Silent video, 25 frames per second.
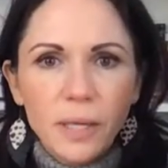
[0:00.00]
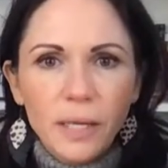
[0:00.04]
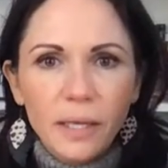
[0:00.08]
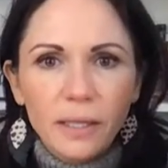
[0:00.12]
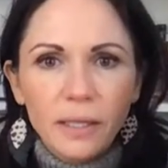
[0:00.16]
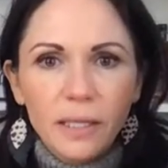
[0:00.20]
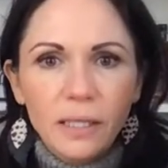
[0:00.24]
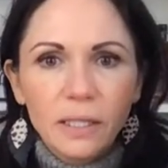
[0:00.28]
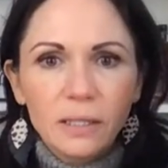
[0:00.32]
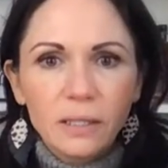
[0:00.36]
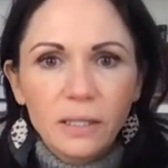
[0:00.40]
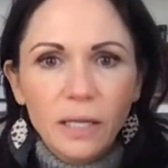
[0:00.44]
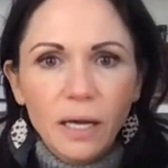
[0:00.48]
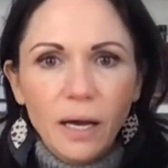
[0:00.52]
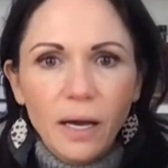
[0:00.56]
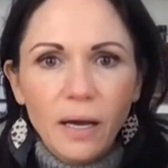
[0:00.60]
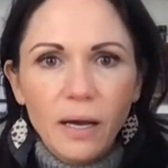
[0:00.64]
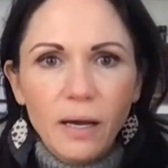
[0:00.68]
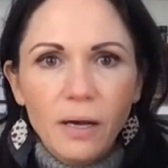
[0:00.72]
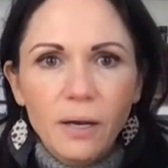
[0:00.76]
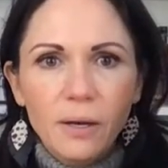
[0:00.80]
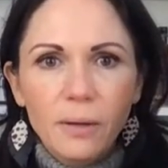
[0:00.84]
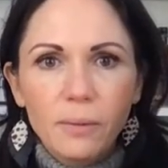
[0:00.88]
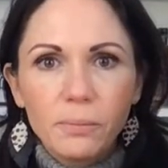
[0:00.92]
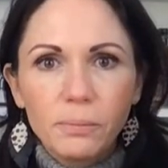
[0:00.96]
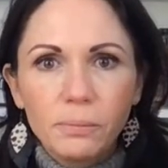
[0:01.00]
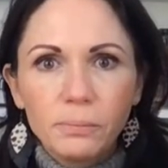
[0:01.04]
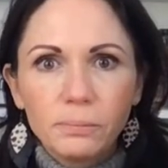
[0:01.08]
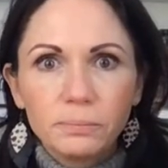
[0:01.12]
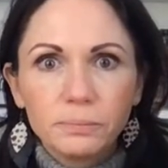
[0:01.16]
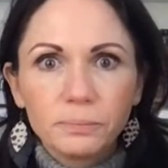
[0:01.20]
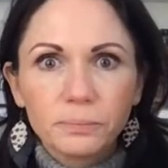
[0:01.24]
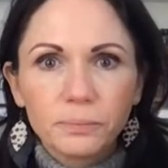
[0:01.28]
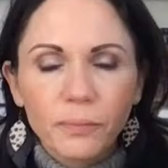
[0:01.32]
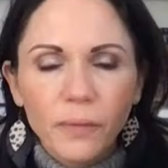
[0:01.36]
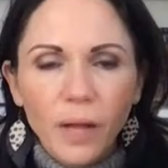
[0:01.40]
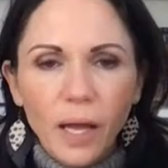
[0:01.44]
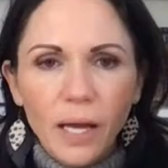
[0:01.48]
can
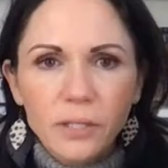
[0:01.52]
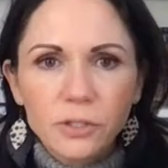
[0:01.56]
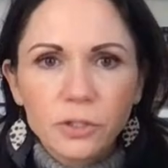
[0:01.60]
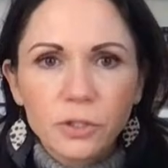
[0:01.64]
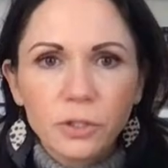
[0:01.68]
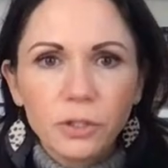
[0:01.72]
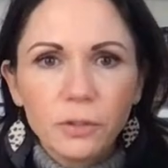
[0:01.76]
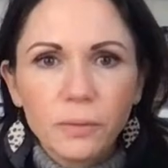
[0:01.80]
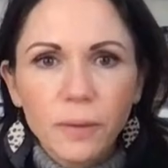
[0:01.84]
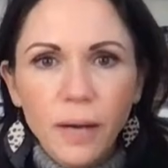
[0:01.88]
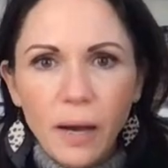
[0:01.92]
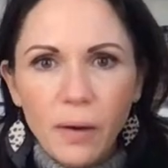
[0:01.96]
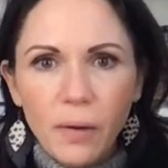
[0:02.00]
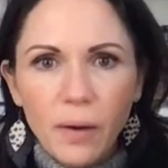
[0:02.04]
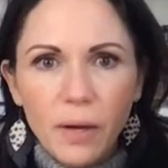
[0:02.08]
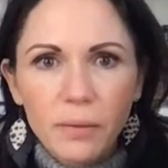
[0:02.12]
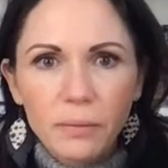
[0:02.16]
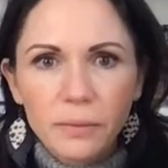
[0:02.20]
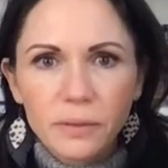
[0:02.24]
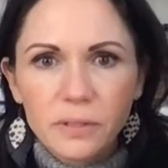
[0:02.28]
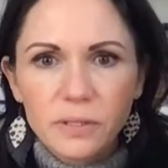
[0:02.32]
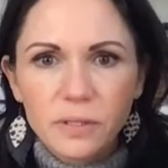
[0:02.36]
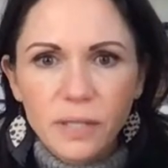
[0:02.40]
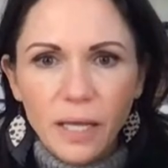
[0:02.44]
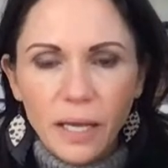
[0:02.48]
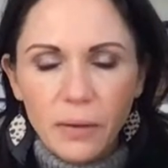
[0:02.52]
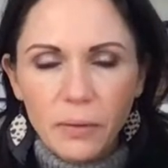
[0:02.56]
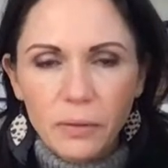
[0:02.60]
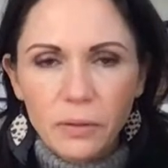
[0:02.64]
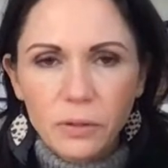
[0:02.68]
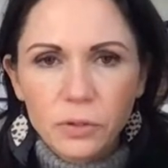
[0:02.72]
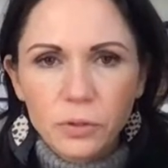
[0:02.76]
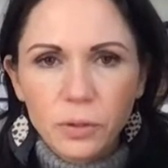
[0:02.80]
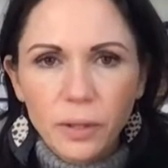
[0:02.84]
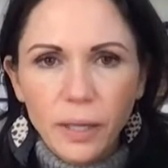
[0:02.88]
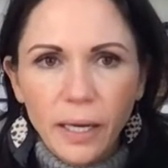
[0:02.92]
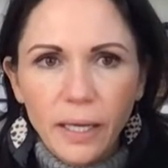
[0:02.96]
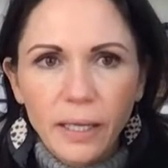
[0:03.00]
I show you how I would style a
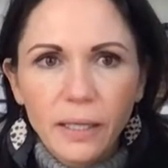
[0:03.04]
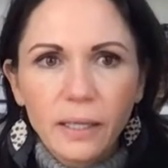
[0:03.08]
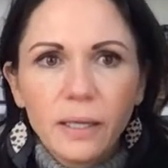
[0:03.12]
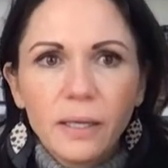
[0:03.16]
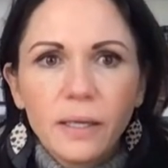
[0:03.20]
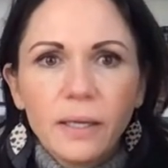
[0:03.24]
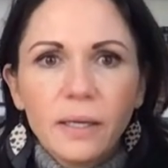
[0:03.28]
tray?